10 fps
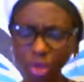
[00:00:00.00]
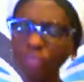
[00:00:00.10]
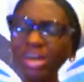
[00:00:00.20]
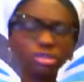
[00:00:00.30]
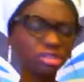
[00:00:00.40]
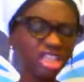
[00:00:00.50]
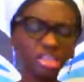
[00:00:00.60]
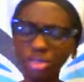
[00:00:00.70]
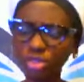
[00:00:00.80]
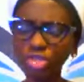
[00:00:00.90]
over today's
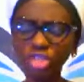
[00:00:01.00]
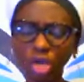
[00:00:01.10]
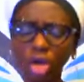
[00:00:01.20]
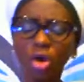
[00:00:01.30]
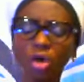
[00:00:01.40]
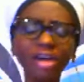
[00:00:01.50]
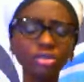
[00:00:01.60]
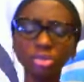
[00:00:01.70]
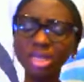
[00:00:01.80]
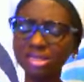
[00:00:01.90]
ministration, over
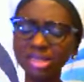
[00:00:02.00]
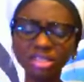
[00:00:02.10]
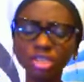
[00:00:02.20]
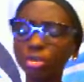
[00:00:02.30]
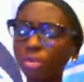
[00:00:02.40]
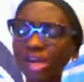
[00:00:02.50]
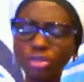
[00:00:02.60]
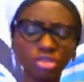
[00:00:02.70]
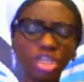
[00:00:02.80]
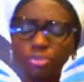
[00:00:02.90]
today's intercession, over
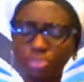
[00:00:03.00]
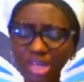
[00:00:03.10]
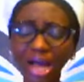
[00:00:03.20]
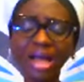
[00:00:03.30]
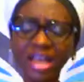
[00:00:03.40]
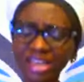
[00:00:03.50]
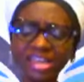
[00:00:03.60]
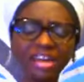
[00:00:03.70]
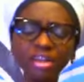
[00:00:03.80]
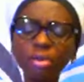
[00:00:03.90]
today's prayer in
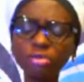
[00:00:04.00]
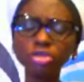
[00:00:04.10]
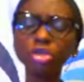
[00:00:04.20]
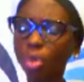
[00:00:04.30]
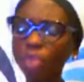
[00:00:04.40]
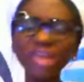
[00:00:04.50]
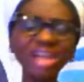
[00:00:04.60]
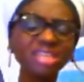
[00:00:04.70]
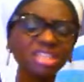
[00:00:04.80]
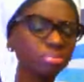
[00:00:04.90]
the name of Jesus,
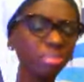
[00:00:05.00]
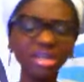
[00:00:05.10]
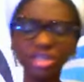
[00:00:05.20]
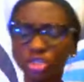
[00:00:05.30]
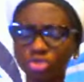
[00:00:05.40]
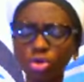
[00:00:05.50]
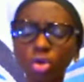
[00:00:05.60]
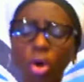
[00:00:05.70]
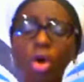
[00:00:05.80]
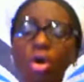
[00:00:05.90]
over this ministry, O
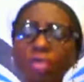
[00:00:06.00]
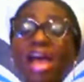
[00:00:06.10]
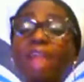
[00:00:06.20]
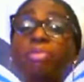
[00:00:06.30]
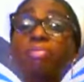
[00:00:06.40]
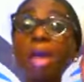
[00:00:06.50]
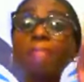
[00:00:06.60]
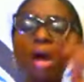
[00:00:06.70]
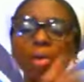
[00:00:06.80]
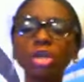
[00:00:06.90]
Lord, over every
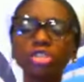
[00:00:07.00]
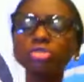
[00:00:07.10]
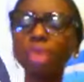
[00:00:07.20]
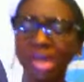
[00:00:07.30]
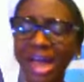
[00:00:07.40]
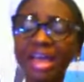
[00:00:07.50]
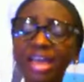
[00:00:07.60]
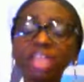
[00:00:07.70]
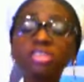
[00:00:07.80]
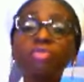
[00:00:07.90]
member watching online,
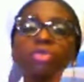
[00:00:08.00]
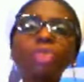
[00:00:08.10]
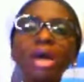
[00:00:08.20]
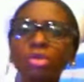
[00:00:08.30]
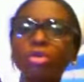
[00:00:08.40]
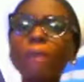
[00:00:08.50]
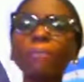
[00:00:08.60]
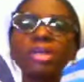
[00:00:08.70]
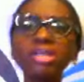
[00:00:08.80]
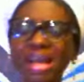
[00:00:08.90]
individually,
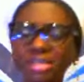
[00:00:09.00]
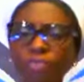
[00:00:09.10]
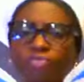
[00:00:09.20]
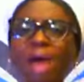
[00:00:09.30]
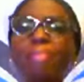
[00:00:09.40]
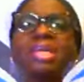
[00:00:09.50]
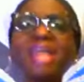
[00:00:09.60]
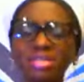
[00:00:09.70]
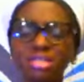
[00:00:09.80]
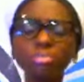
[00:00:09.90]
corporately, as a family,
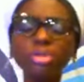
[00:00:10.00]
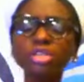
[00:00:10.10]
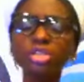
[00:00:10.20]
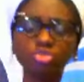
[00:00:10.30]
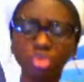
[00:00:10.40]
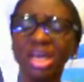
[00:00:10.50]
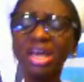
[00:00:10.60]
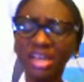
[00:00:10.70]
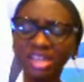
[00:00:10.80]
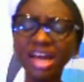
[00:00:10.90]
as a ministry,
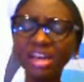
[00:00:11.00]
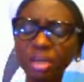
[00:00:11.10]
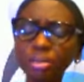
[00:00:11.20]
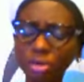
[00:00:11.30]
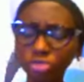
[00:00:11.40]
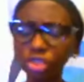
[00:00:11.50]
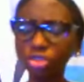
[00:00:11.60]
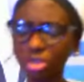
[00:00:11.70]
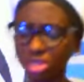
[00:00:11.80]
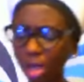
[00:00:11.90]
in the name of
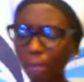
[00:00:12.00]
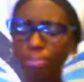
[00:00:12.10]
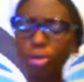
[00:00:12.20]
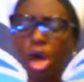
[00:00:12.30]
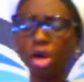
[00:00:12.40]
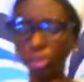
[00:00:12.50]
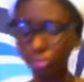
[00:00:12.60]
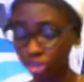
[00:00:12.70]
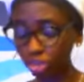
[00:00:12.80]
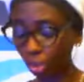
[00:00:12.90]
Jesus. The blood
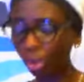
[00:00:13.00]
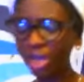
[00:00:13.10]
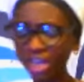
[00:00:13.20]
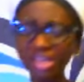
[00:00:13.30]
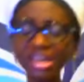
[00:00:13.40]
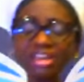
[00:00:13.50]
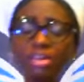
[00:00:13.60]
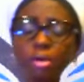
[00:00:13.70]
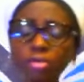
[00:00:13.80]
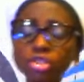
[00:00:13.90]
of Jesus in the
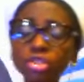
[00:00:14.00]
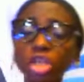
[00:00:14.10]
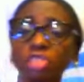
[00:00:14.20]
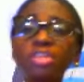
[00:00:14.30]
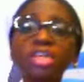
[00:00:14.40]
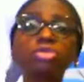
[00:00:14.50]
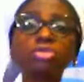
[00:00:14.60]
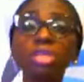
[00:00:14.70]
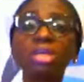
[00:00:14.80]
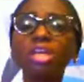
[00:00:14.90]
name of Jesus, begin
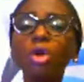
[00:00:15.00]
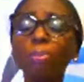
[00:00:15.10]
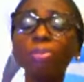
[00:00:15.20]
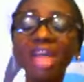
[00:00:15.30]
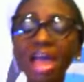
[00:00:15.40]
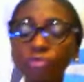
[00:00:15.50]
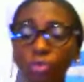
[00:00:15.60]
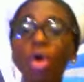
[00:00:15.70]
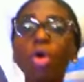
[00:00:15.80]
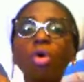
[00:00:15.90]
to declare open
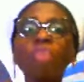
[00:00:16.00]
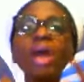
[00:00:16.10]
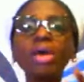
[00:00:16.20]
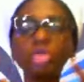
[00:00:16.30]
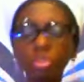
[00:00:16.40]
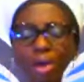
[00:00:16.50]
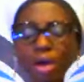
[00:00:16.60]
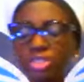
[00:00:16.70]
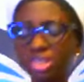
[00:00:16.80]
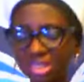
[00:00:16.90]
heaven over your
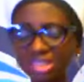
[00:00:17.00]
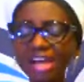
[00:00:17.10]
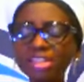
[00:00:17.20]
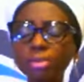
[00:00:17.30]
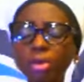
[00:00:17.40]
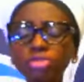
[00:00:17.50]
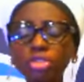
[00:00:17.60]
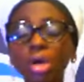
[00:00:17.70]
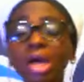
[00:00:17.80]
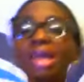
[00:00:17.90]
spouses in the name of
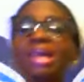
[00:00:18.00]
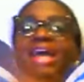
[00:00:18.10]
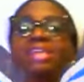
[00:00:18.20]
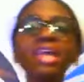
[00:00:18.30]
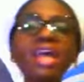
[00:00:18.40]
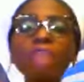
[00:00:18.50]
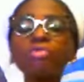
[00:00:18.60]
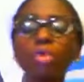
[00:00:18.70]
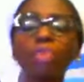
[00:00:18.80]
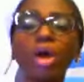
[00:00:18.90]
Jesus. Let the
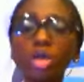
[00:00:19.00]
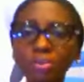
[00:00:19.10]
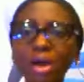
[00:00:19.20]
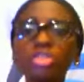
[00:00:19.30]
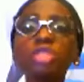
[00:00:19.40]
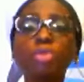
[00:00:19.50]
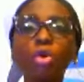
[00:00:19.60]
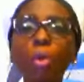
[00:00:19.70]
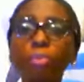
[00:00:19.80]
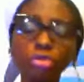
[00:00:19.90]
heaven over your spouses be
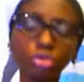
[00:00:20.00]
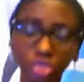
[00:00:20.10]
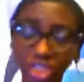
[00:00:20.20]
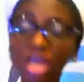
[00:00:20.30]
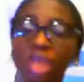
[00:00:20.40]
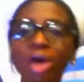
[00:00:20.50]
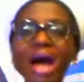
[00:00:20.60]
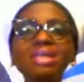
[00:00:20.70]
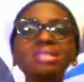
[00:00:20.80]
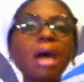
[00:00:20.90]
open today for
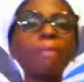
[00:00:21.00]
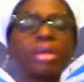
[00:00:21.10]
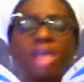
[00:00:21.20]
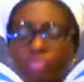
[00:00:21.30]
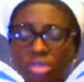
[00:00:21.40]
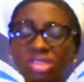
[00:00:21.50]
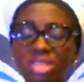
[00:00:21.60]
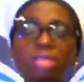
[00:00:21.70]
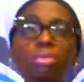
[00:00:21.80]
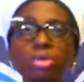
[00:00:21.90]
answer prayer, for
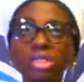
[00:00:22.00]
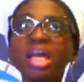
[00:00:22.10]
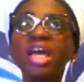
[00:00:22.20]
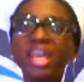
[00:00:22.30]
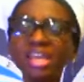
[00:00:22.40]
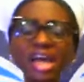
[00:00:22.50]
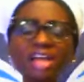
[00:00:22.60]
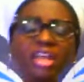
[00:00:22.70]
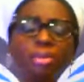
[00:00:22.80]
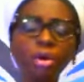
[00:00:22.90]
testimony in the
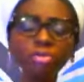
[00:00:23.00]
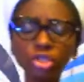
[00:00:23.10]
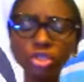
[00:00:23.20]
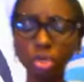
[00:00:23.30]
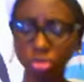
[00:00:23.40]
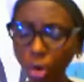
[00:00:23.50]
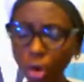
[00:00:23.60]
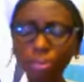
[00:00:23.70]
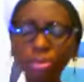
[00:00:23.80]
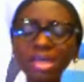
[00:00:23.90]
name of Jesus.
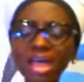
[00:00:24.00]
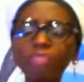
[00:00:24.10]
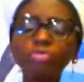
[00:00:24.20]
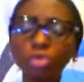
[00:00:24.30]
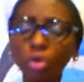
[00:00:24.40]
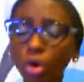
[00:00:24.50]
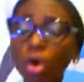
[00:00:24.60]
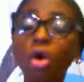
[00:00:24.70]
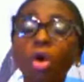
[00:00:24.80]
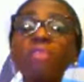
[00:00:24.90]
Open heaven, O Lord,
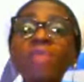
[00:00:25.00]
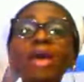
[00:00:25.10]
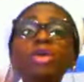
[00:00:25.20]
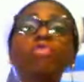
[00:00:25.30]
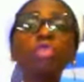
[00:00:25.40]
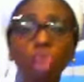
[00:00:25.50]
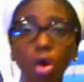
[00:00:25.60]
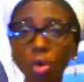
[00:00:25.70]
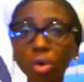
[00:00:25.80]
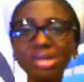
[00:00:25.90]
over even
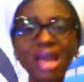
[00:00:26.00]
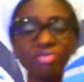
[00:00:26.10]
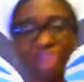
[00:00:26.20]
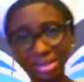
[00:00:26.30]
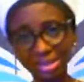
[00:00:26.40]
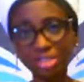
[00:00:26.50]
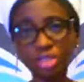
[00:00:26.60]
your own life as